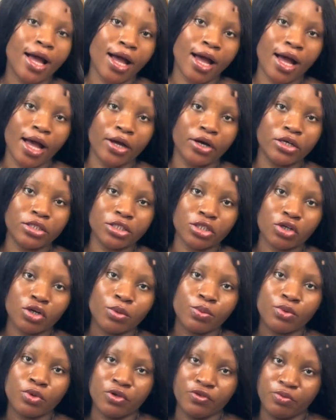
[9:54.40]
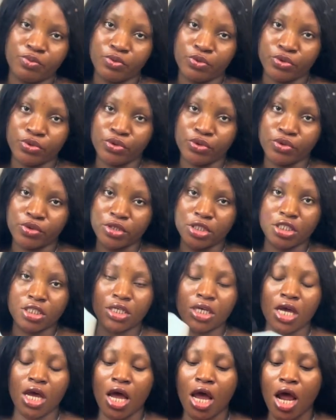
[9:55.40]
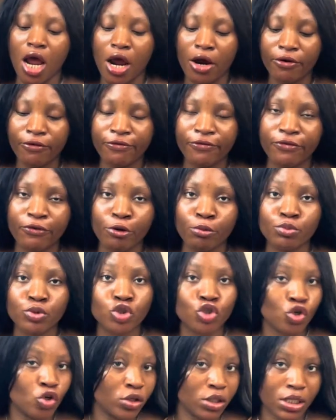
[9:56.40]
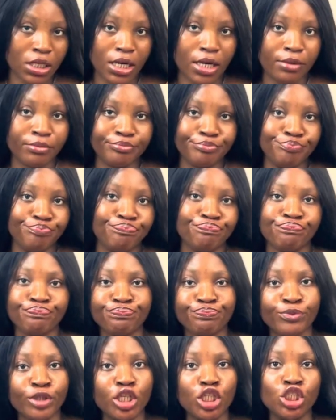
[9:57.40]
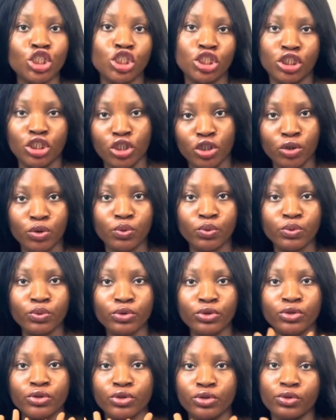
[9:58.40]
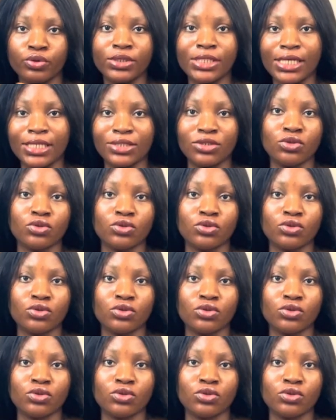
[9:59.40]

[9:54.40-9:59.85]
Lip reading: I got a couple of products from Top Glam. You know that's